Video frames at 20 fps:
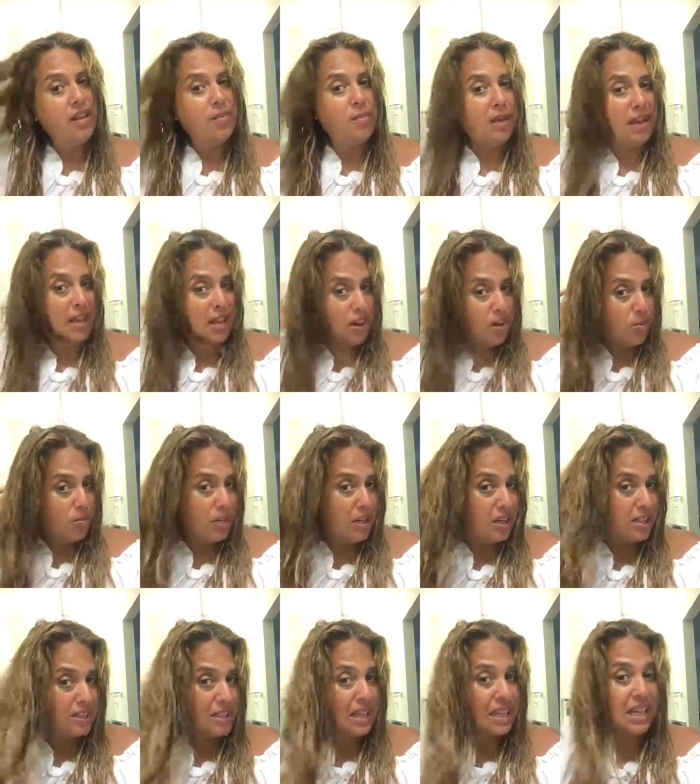my hair,
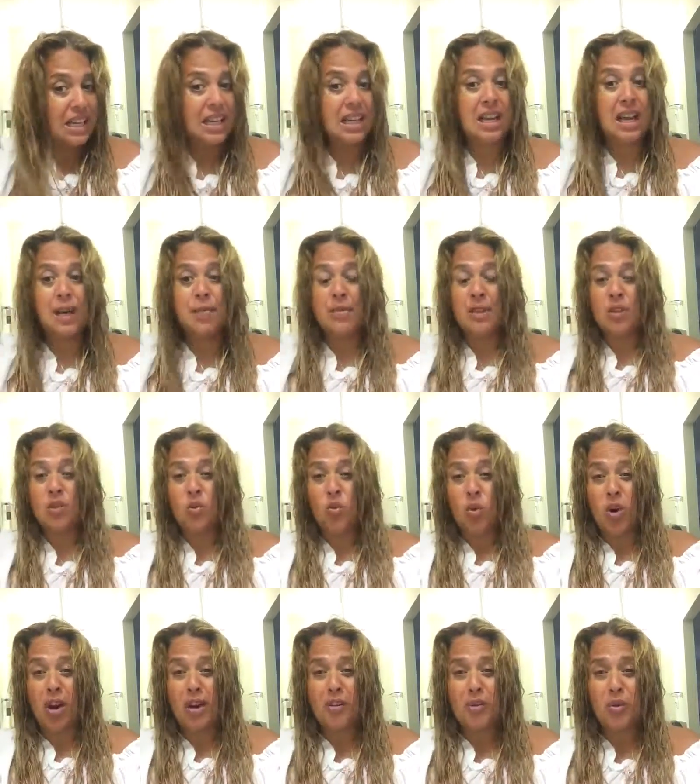because again, I'm in the
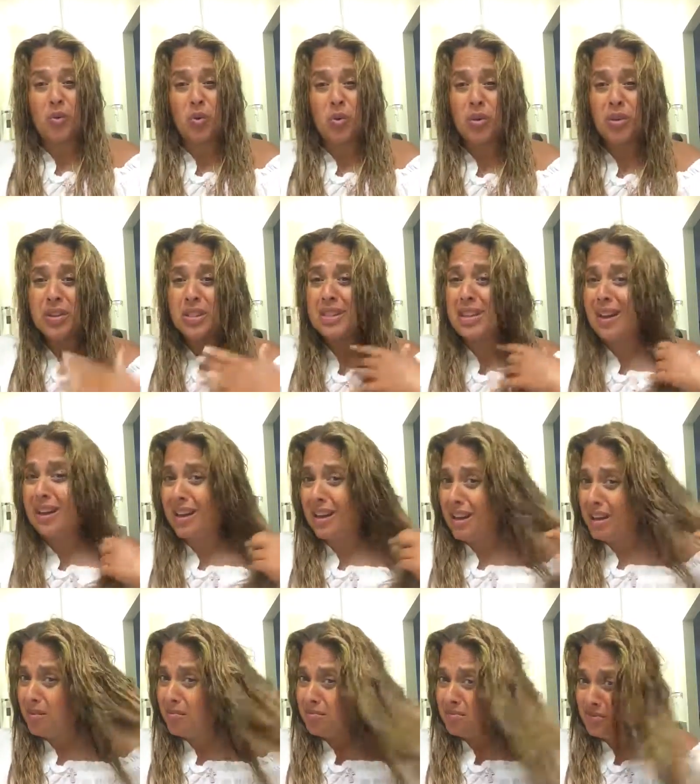water all the
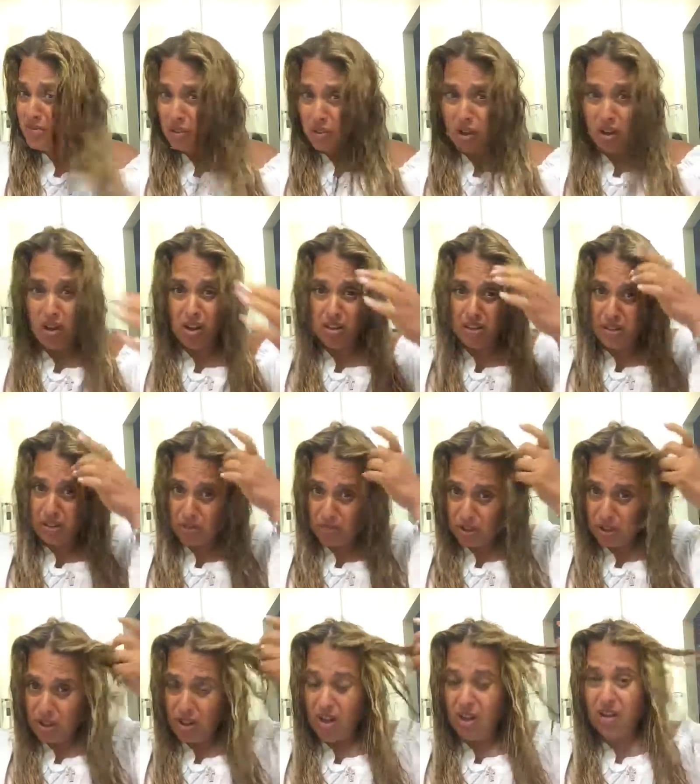time, all summer
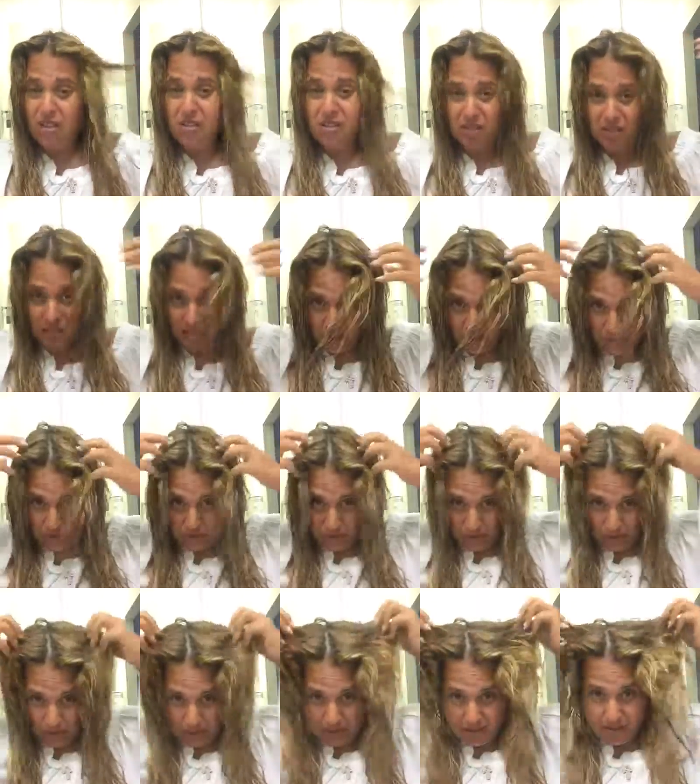long,
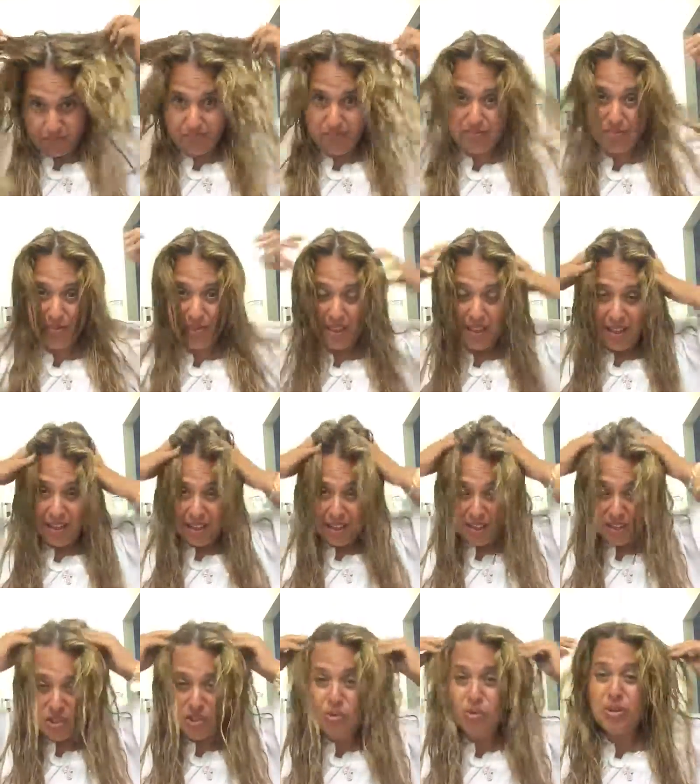with
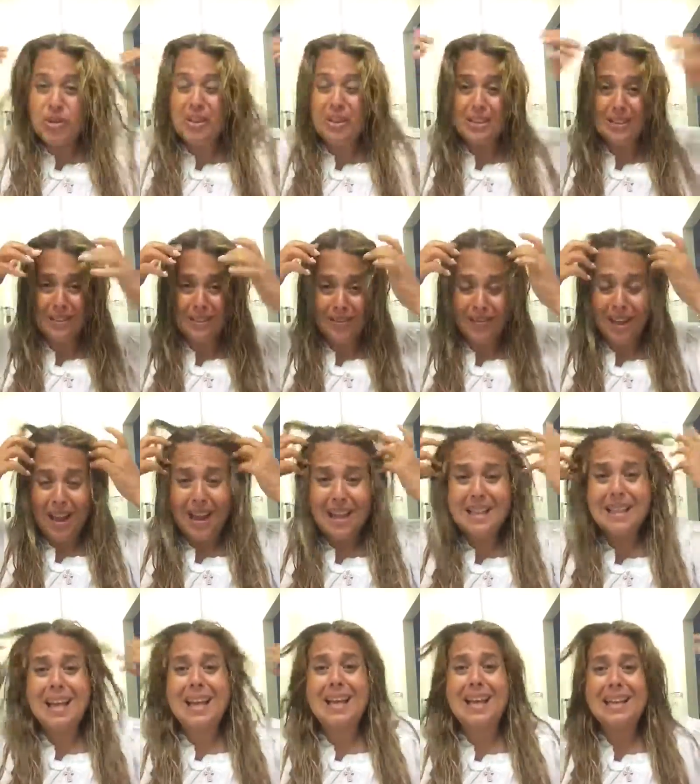streaks of
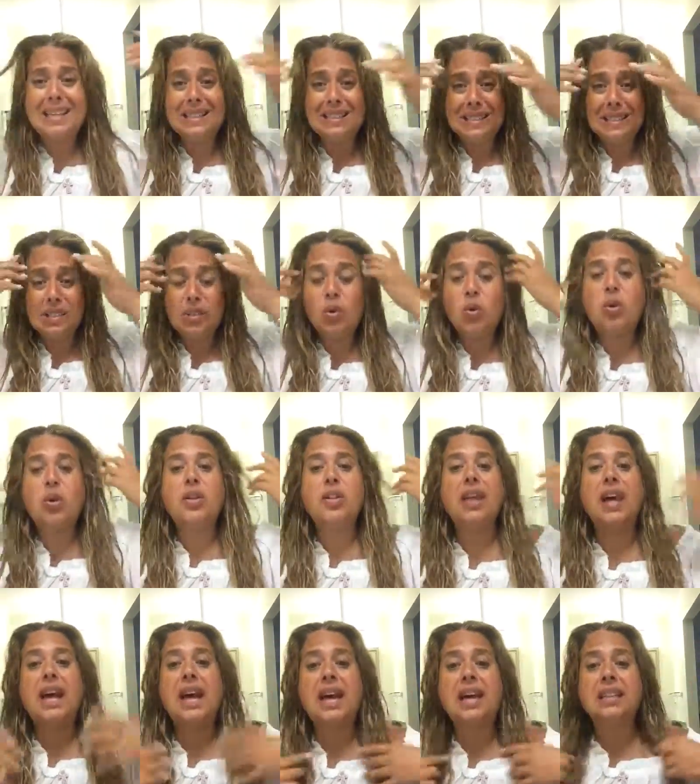highlights and all
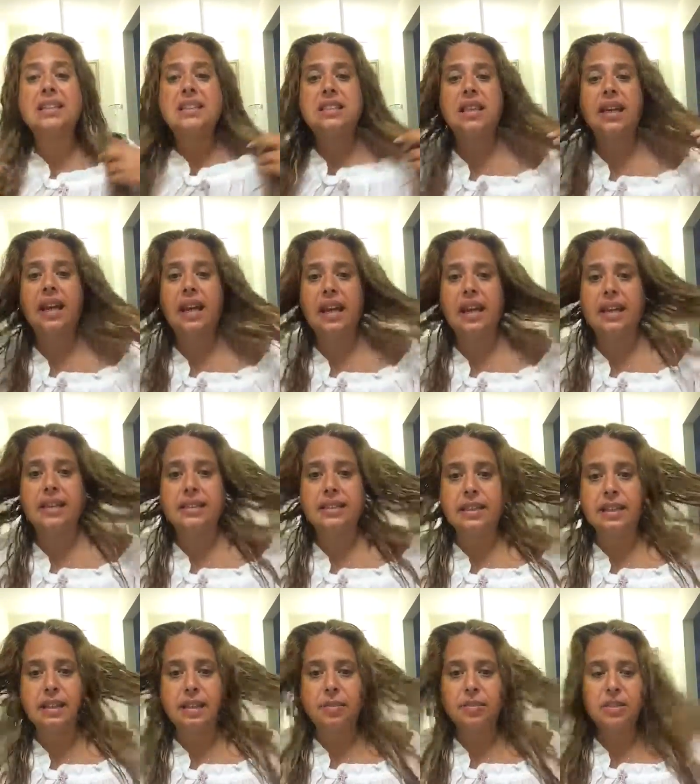that, and
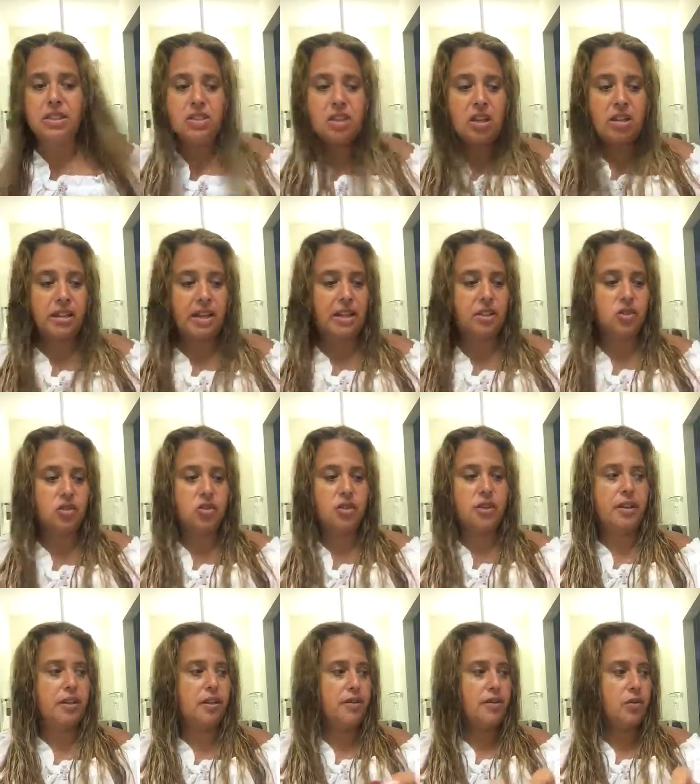it's all natural
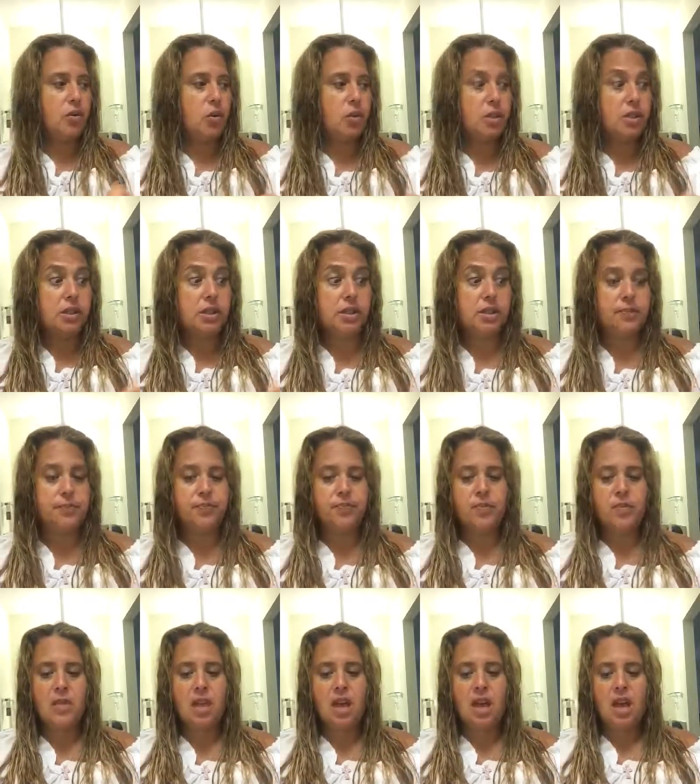hair, of course.
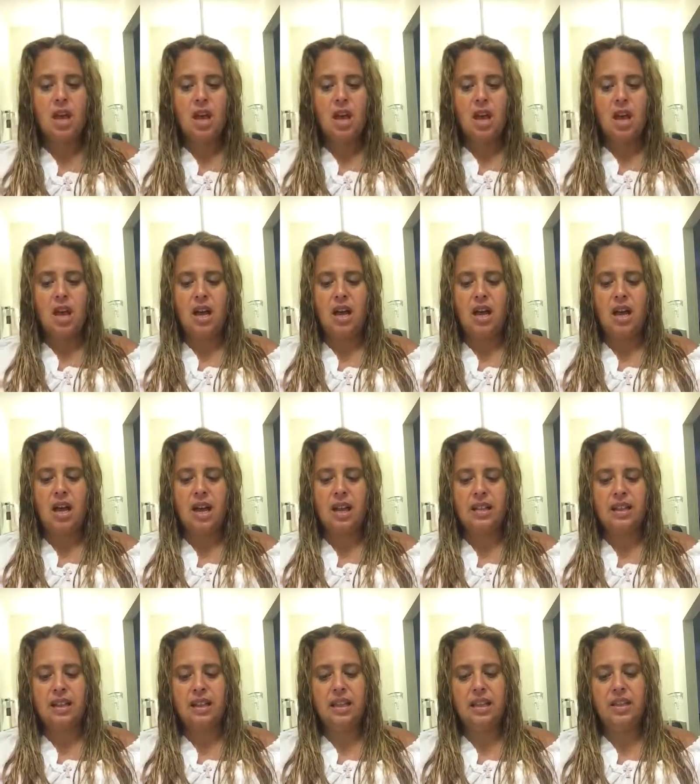
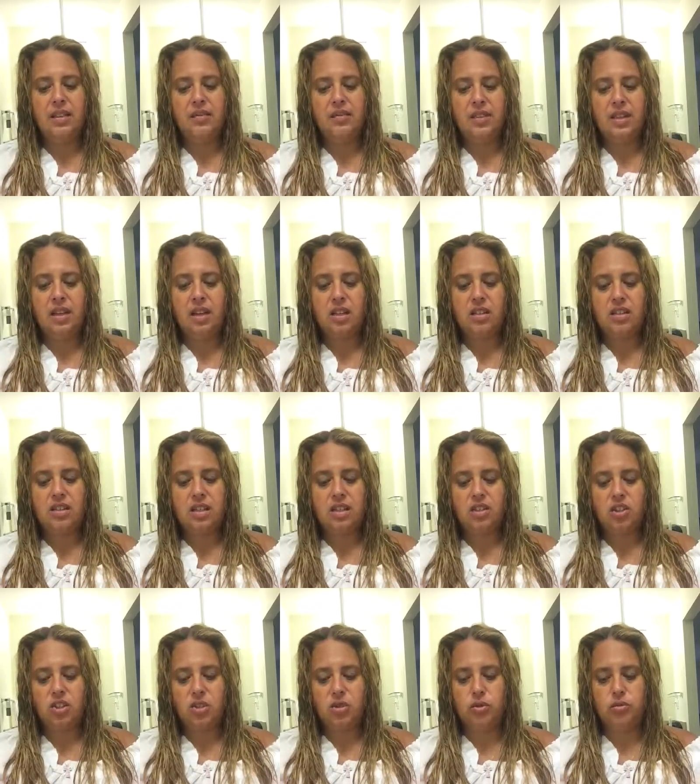I love Vidal
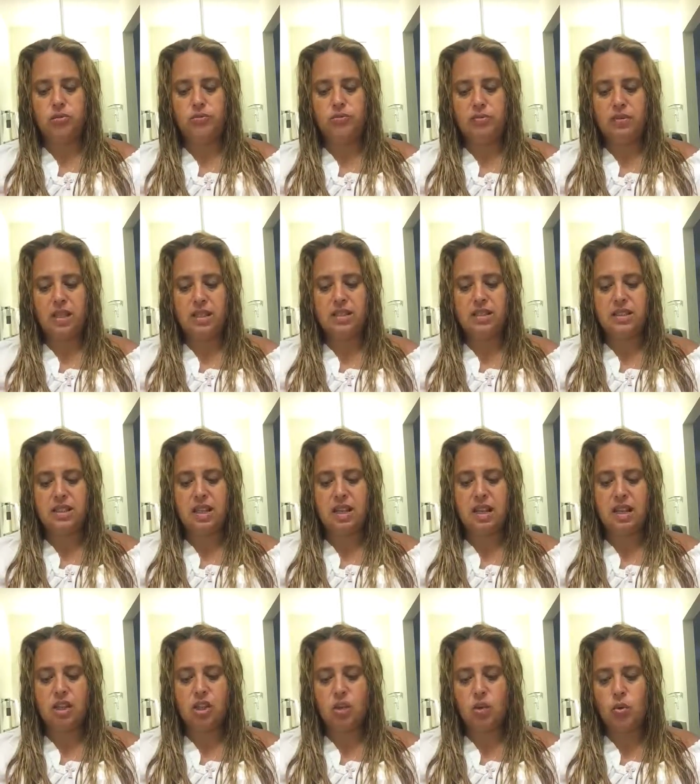Sassoon. It's the
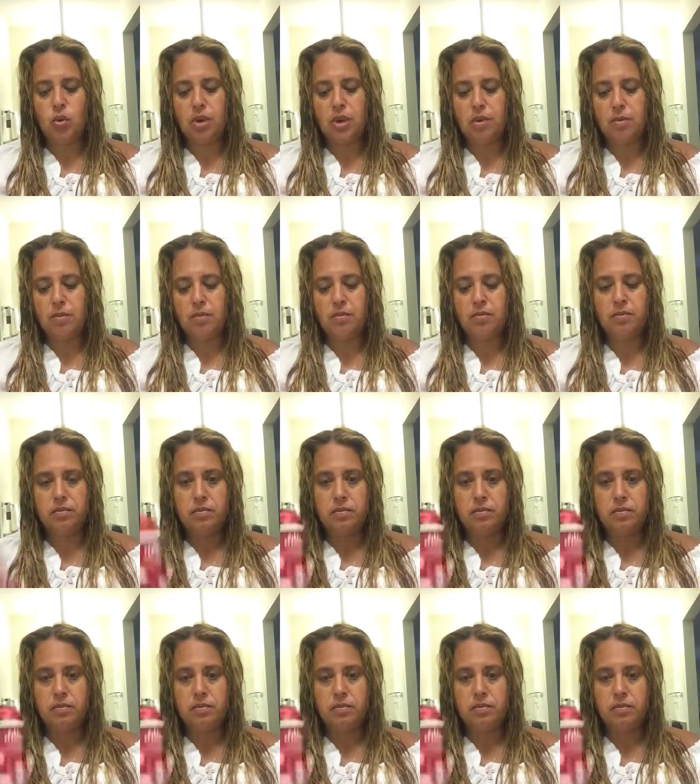color cream,